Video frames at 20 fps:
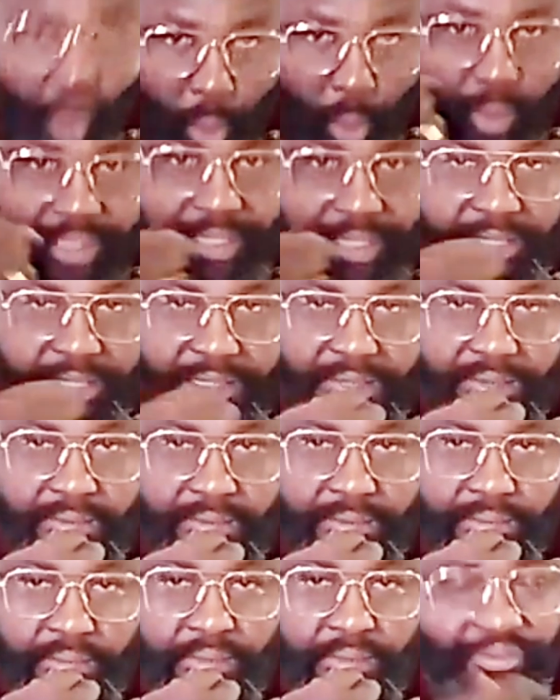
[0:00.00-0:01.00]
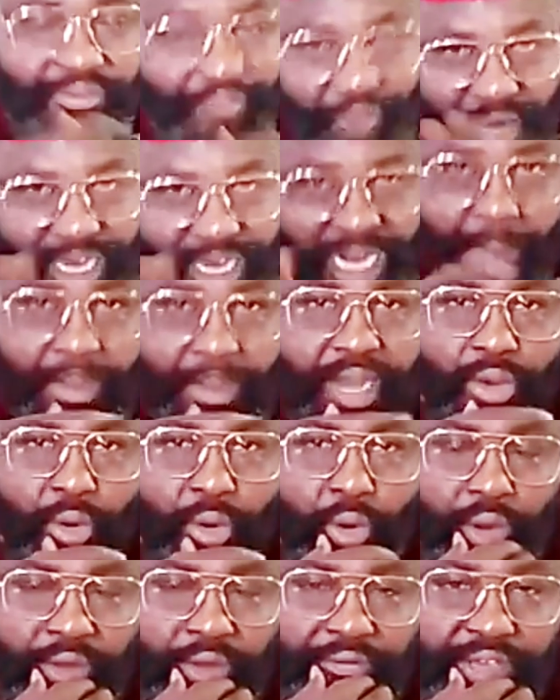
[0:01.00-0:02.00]
it. Forget about your
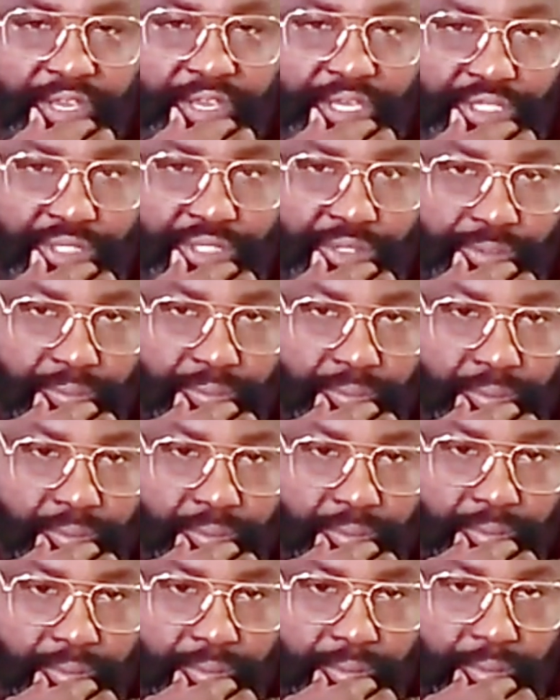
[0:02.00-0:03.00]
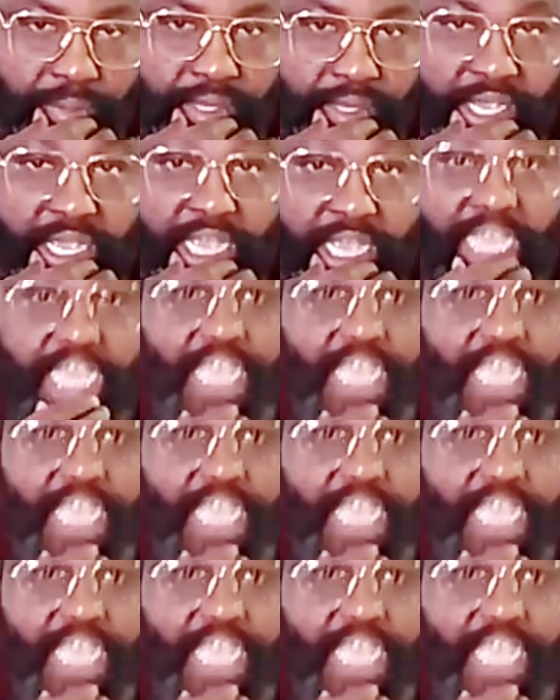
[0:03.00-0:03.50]
qualification. If